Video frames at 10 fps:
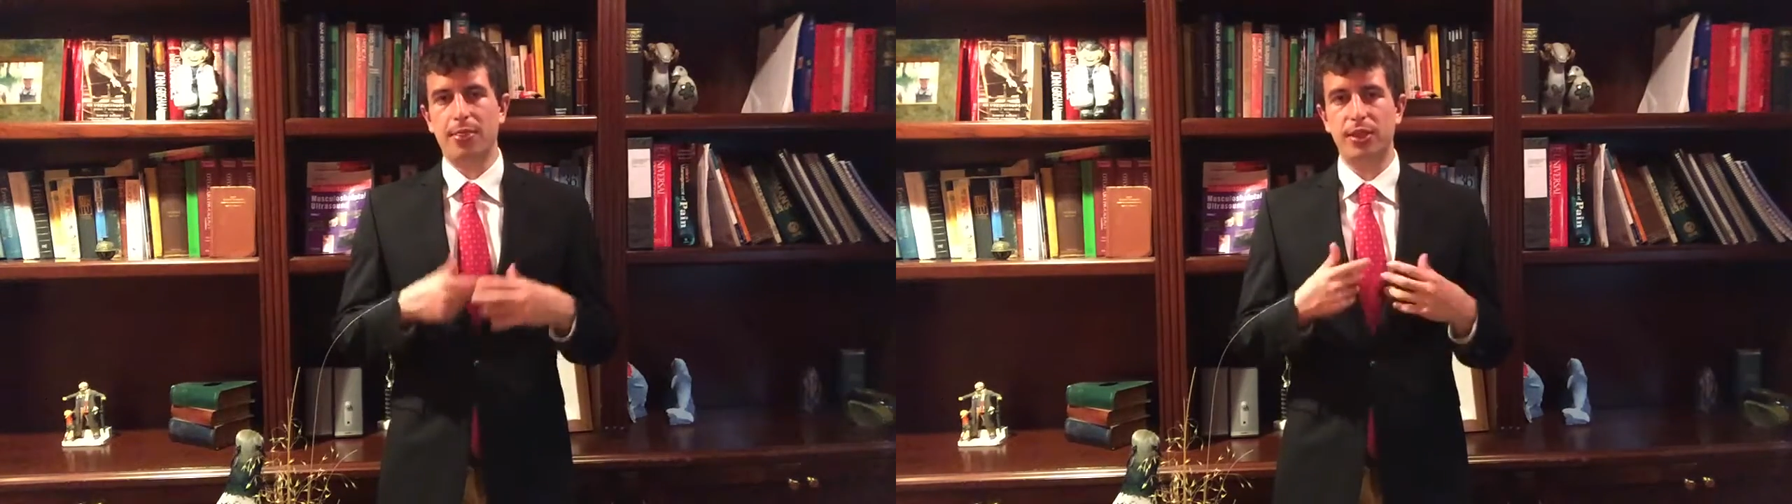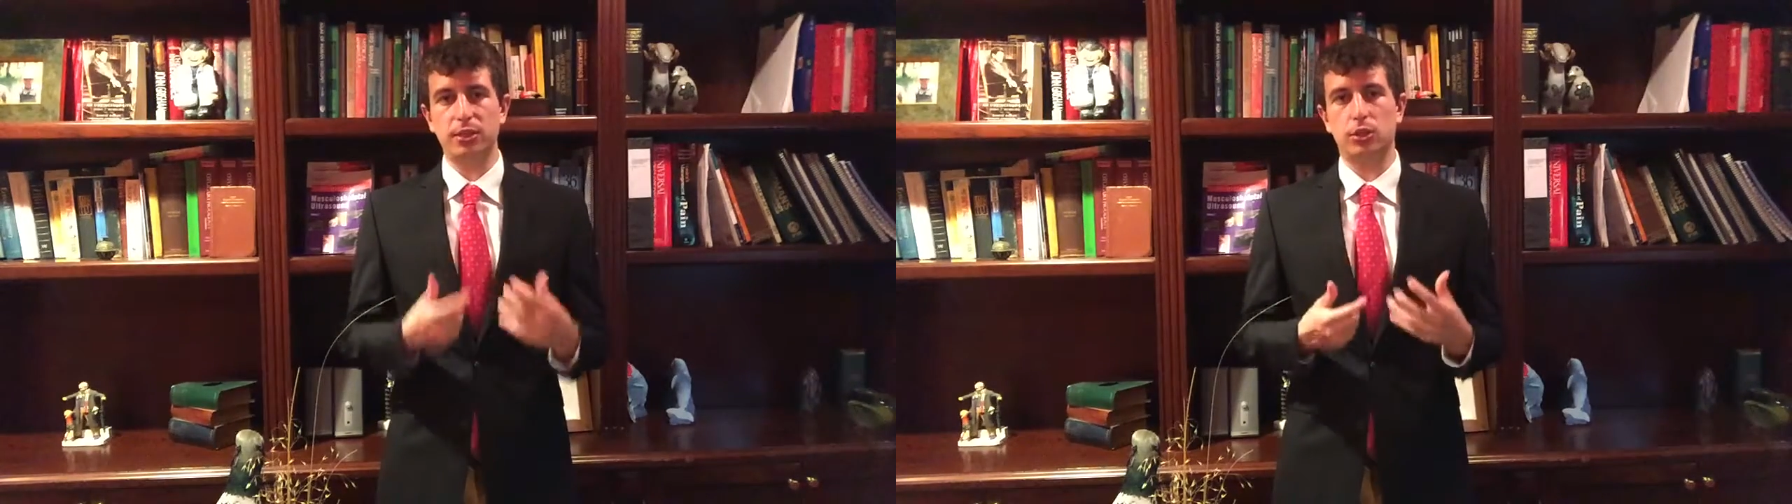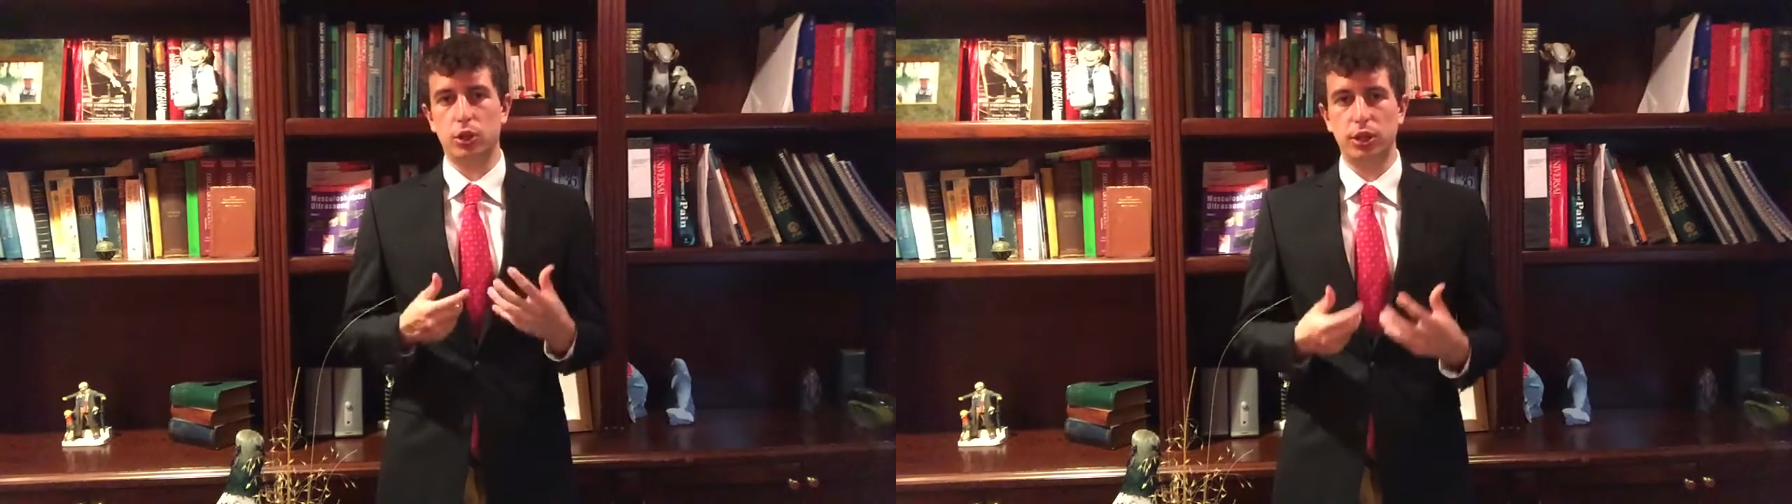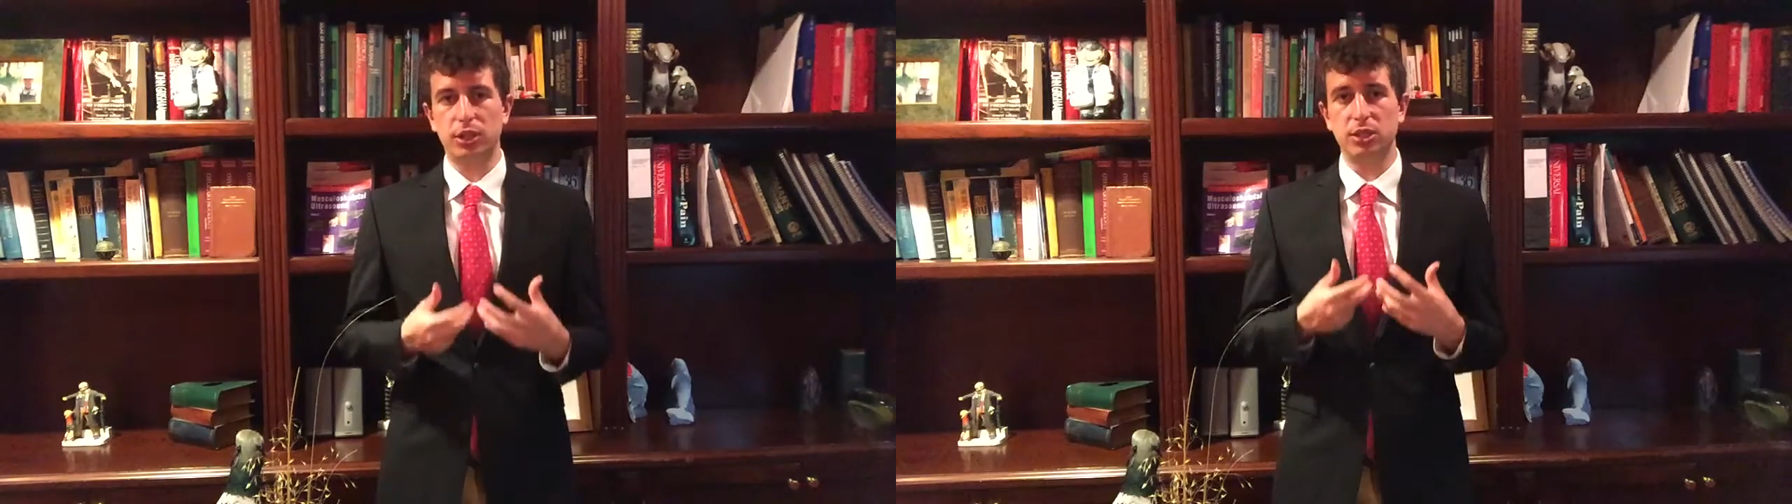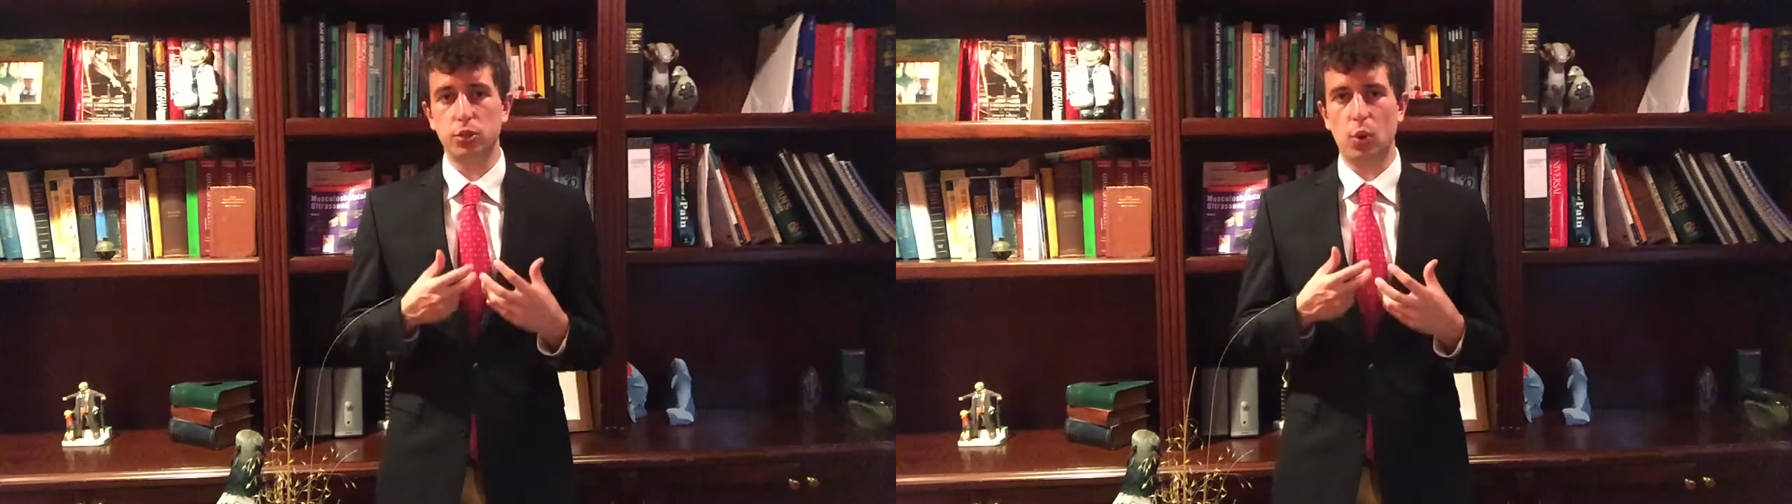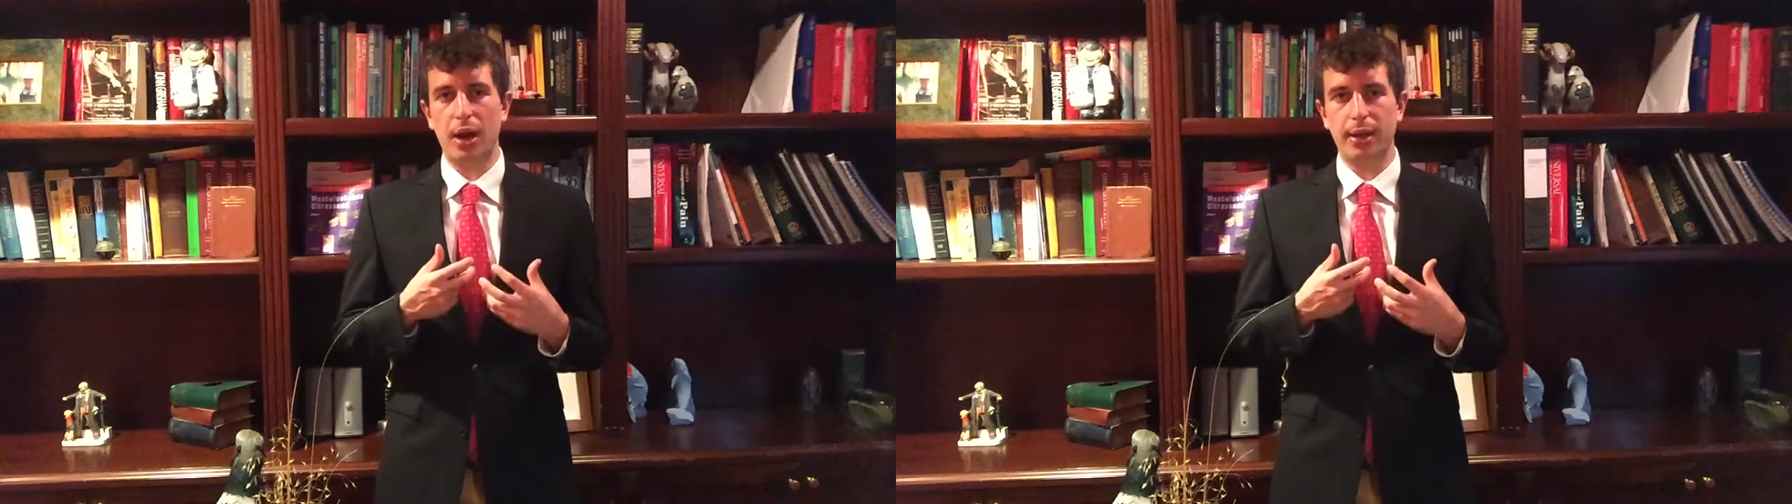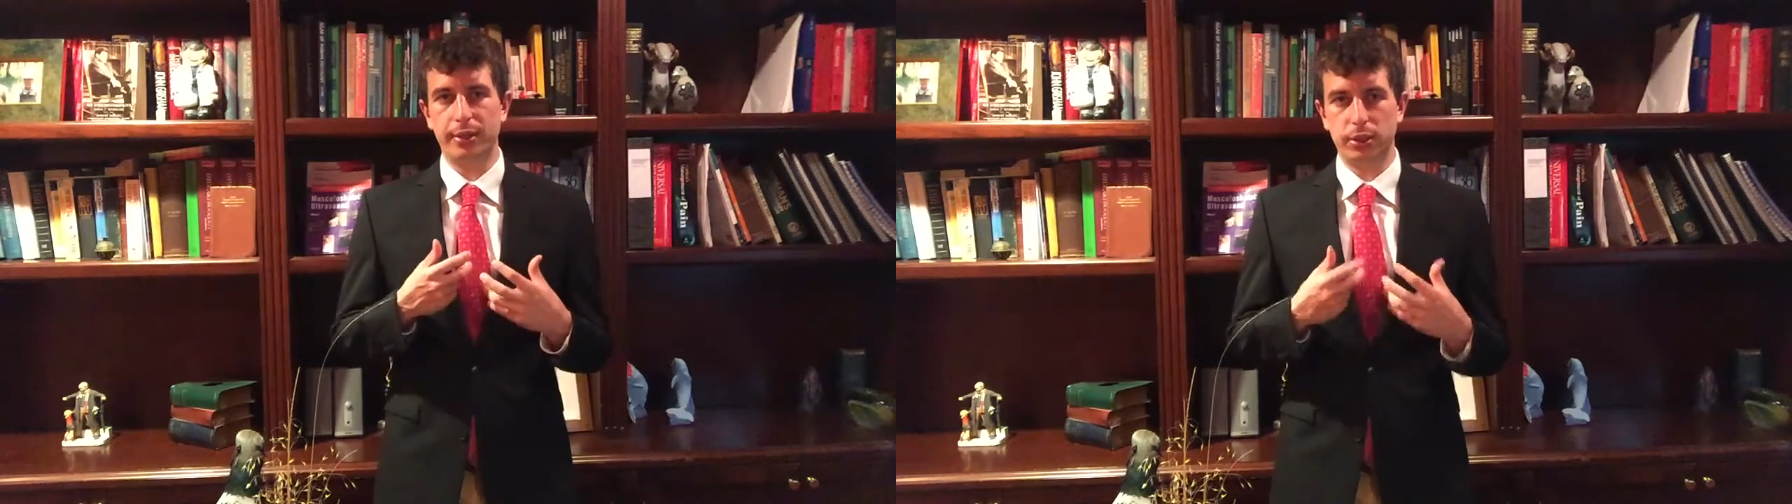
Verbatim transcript: This, this is why